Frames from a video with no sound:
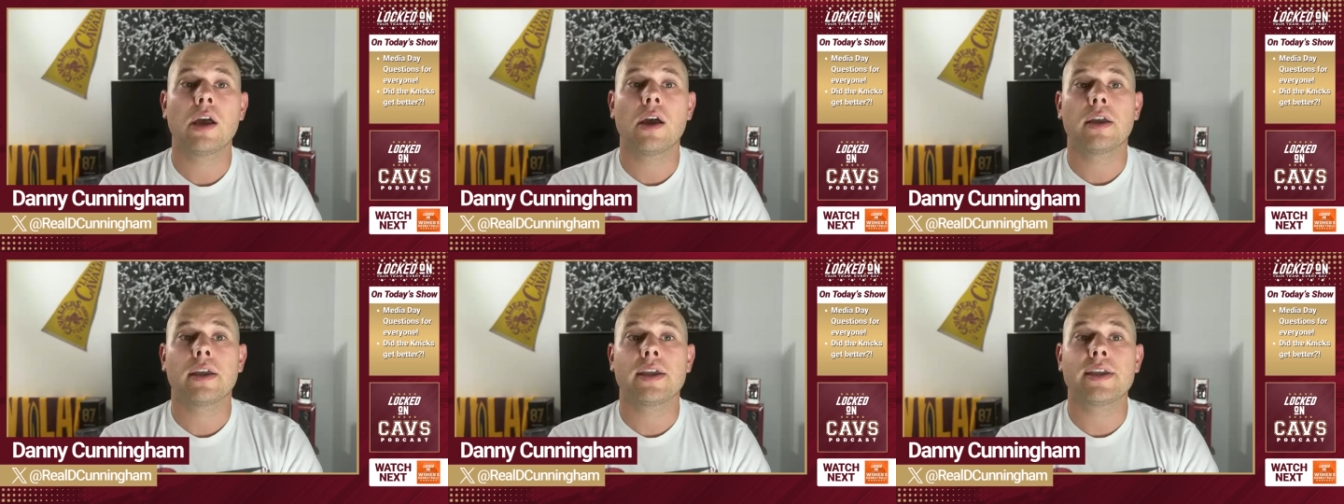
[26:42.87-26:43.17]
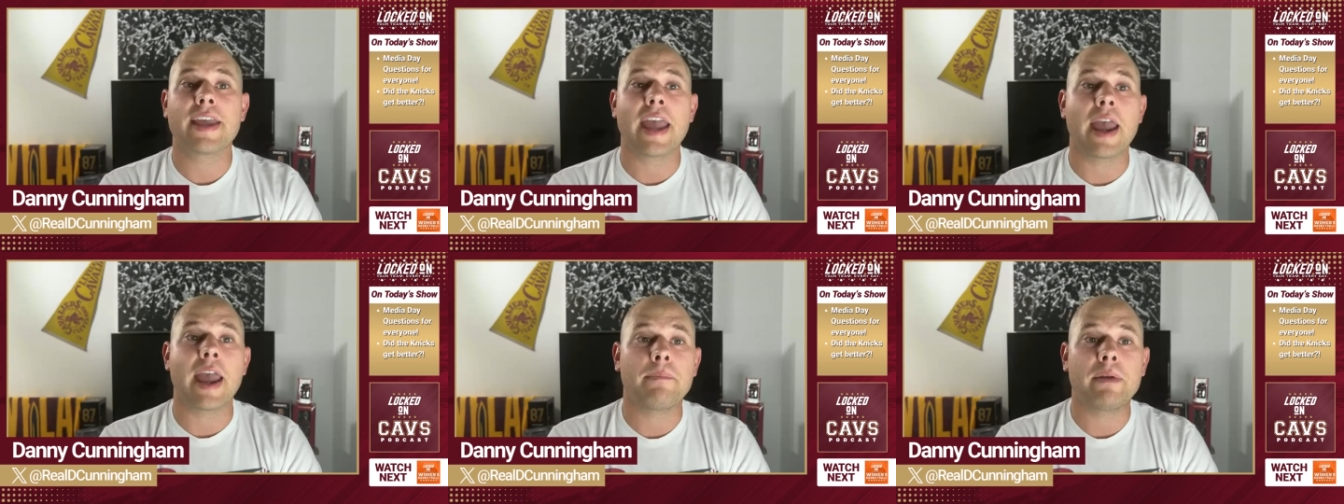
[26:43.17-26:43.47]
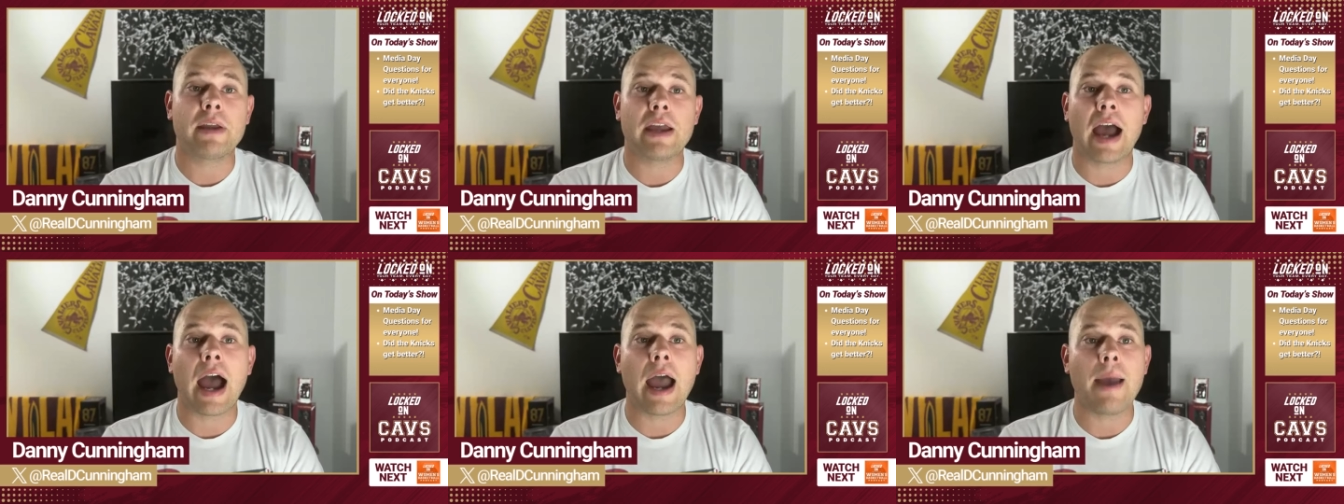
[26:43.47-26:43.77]
He can't
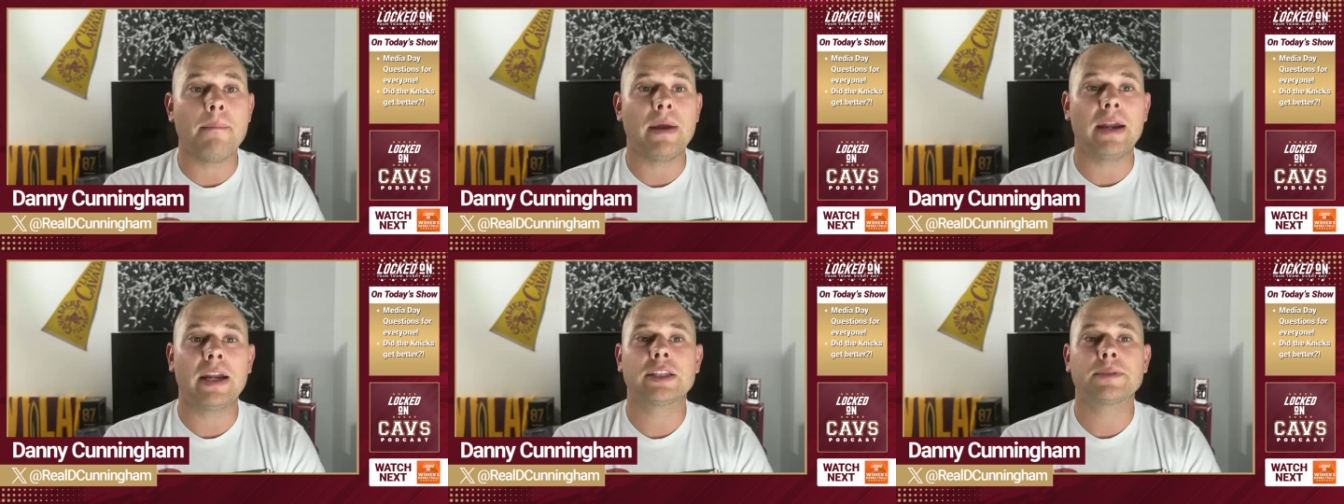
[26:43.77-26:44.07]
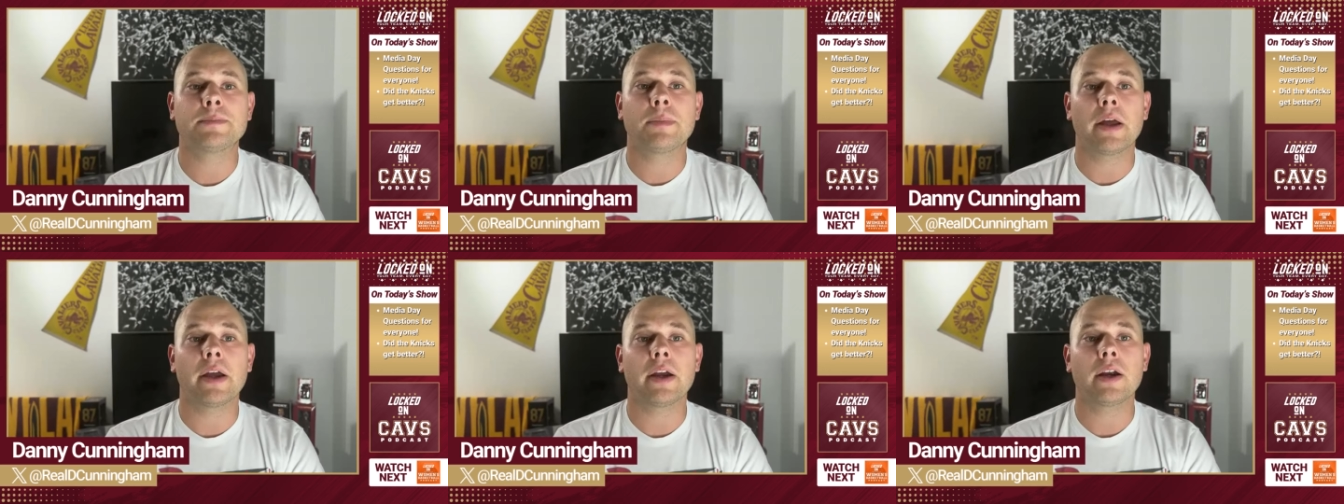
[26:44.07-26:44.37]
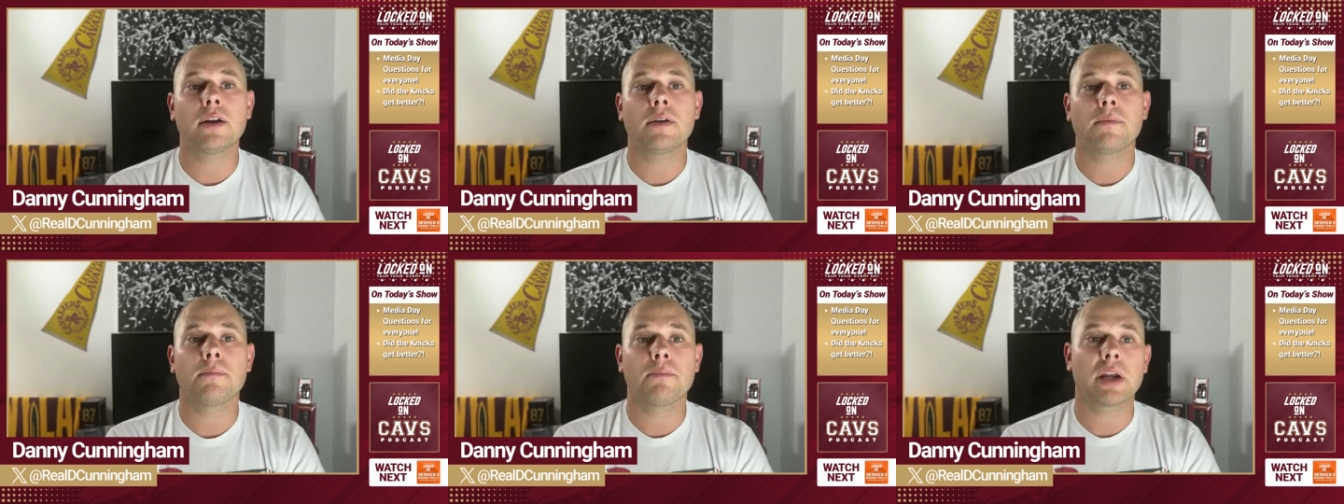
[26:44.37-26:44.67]
be a high minutes
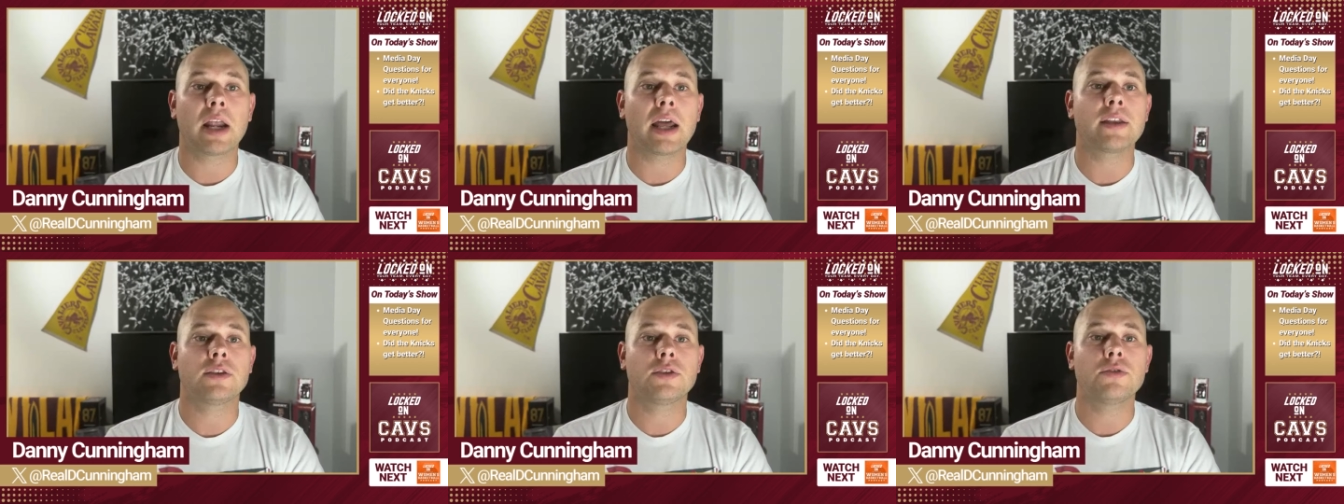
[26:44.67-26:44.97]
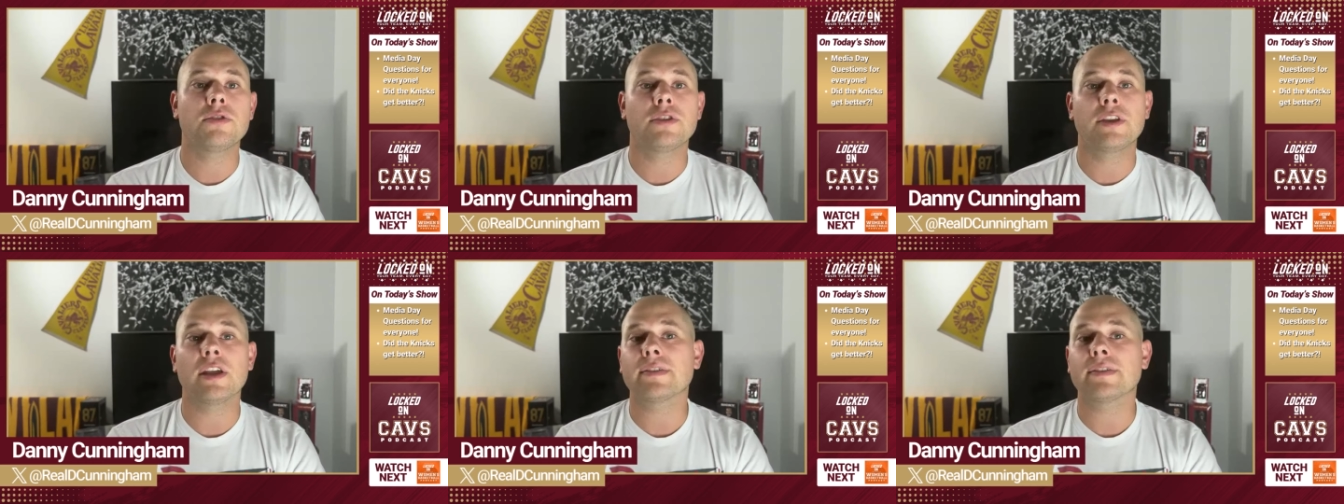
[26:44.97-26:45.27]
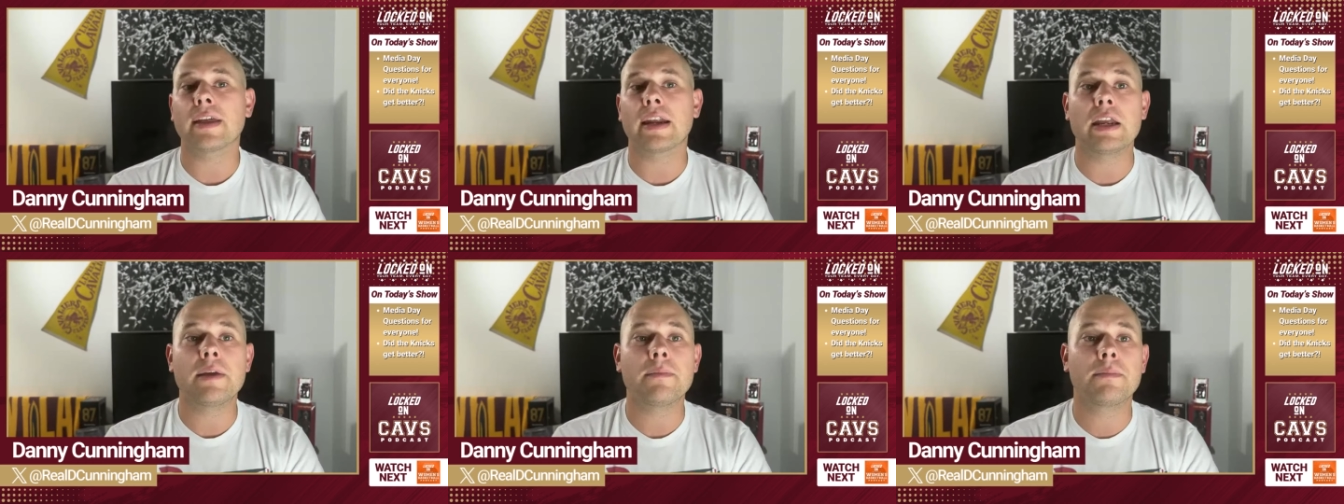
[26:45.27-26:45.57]
player, but I do think
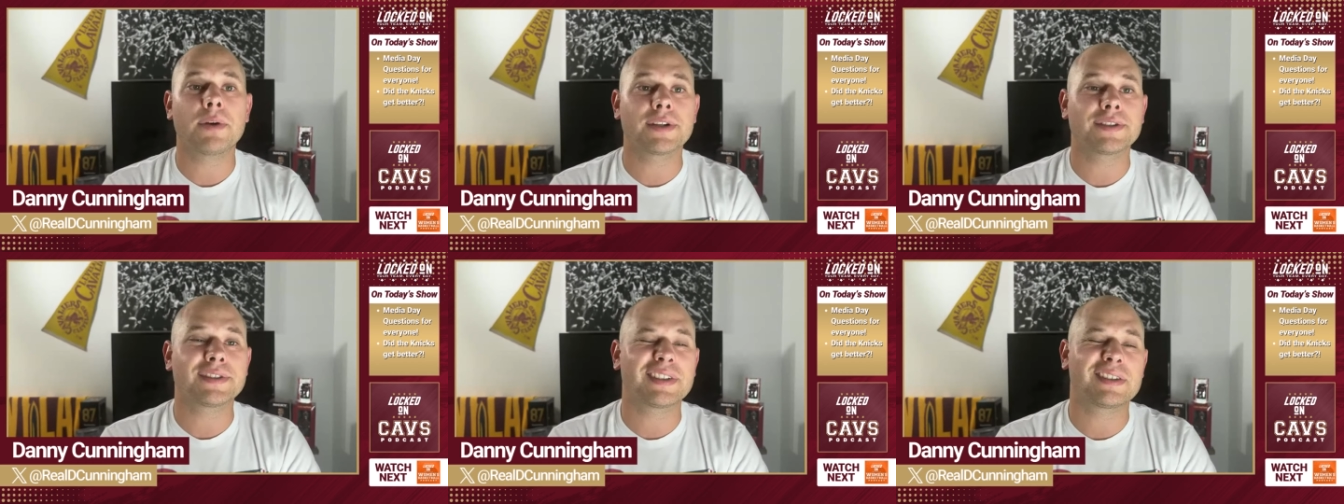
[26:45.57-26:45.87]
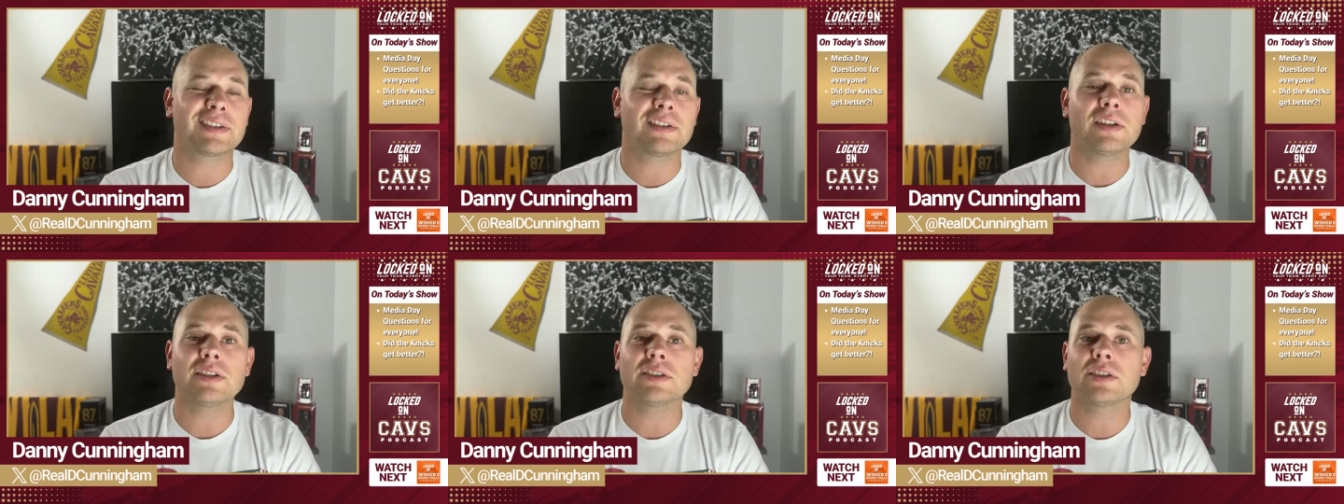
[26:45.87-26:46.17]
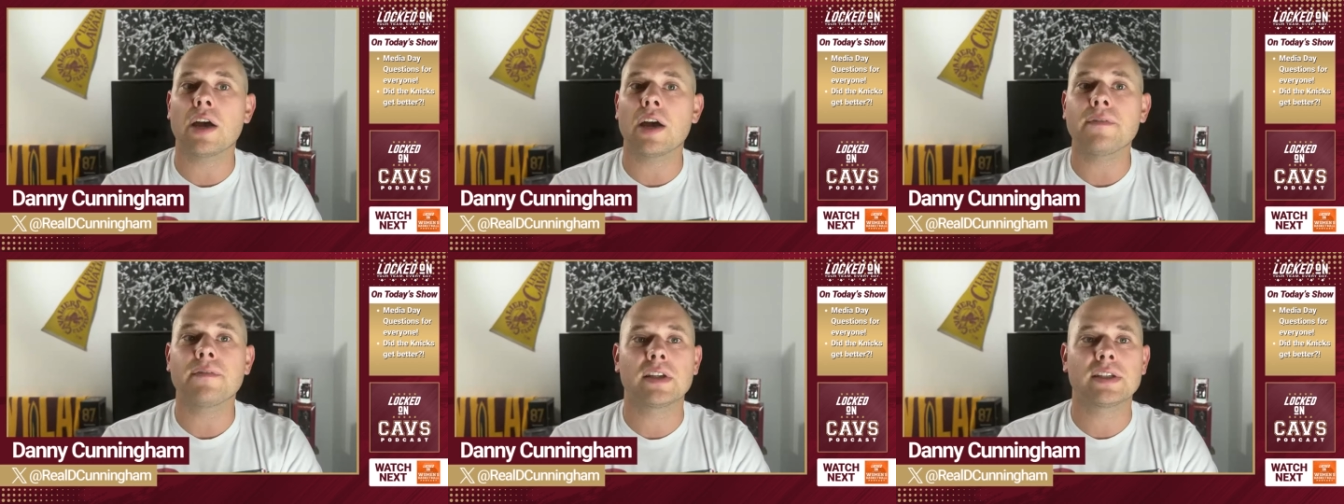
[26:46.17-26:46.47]
that he brings a certain
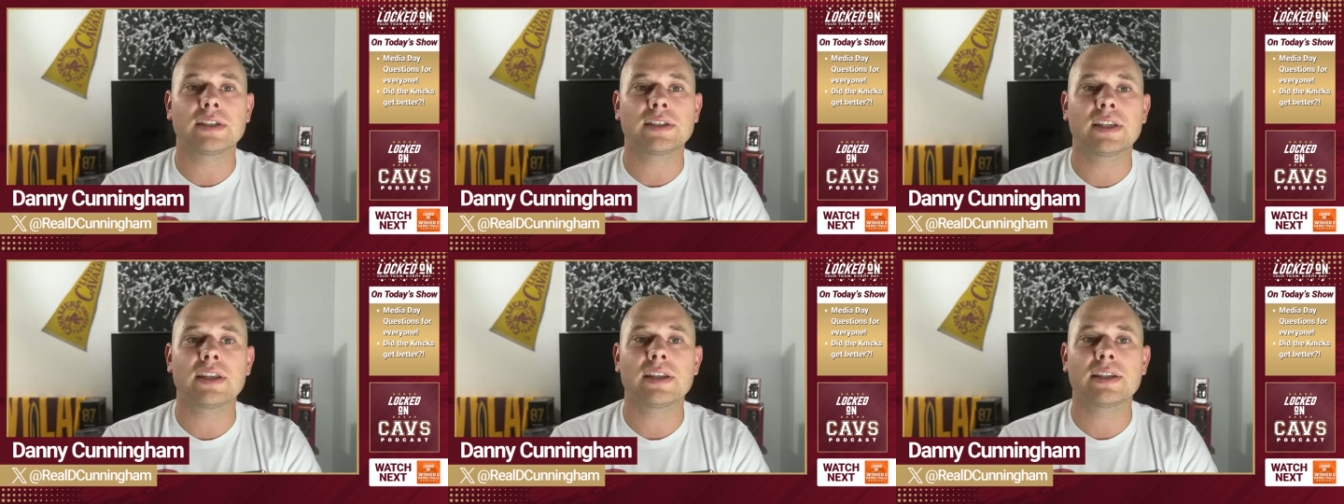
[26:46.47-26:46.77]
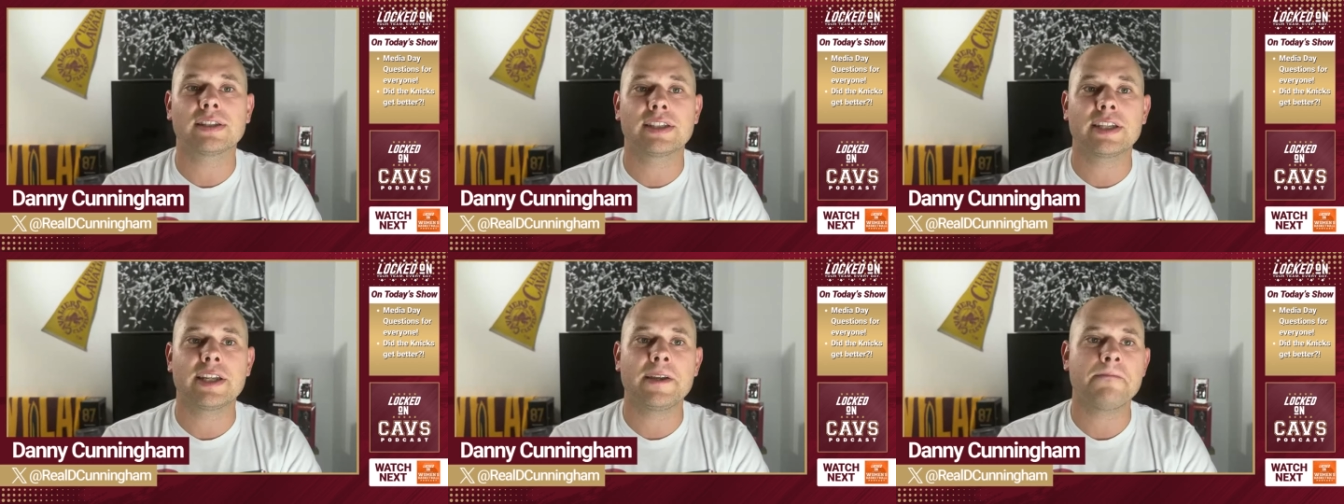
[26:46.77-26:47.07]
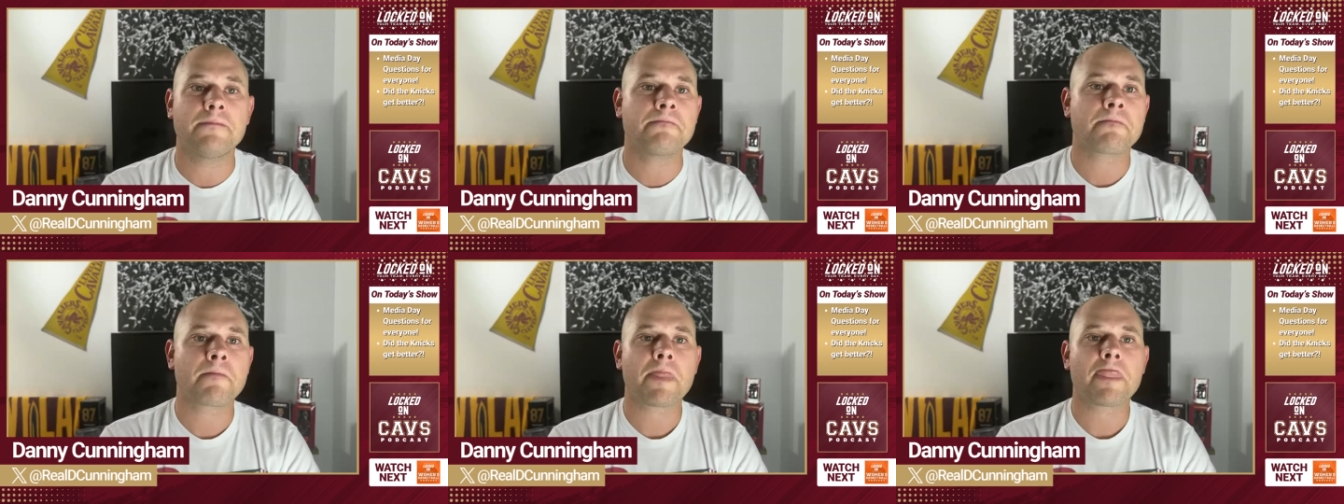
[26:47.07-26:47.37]
toughness to this team